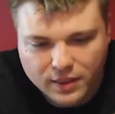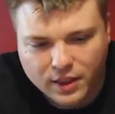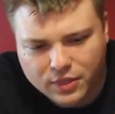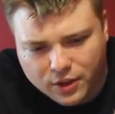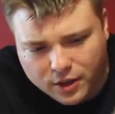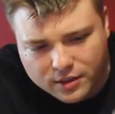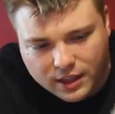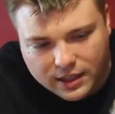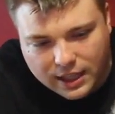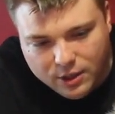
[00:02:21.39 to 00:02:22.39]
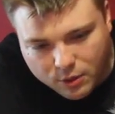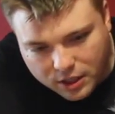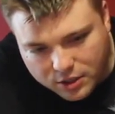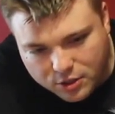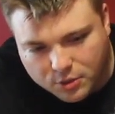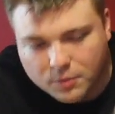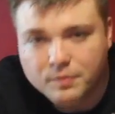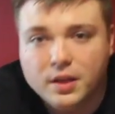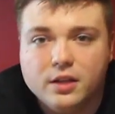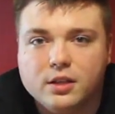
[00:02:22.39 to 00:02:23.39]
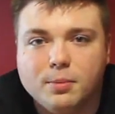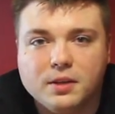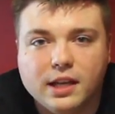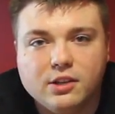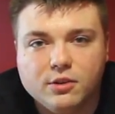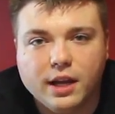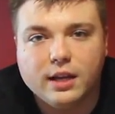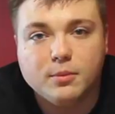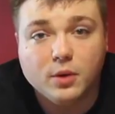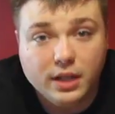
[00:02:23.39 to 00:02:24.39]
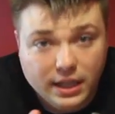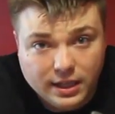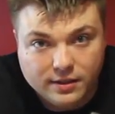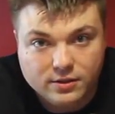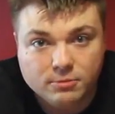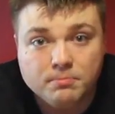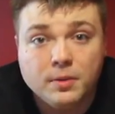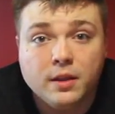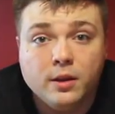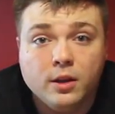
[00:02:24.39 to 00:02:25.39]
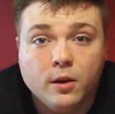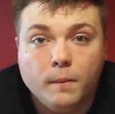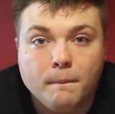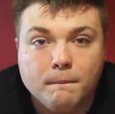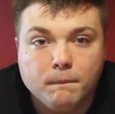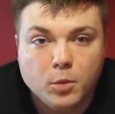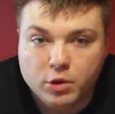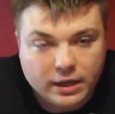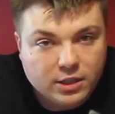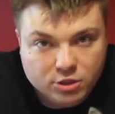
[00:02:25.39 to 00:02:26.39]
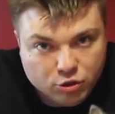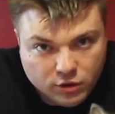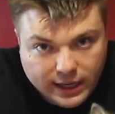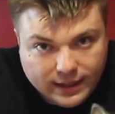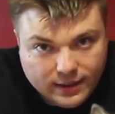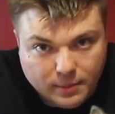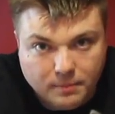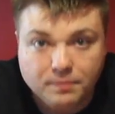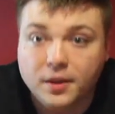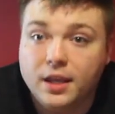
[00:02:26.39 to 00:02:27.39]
the third thing that you can do to protect your animal is try to distract them.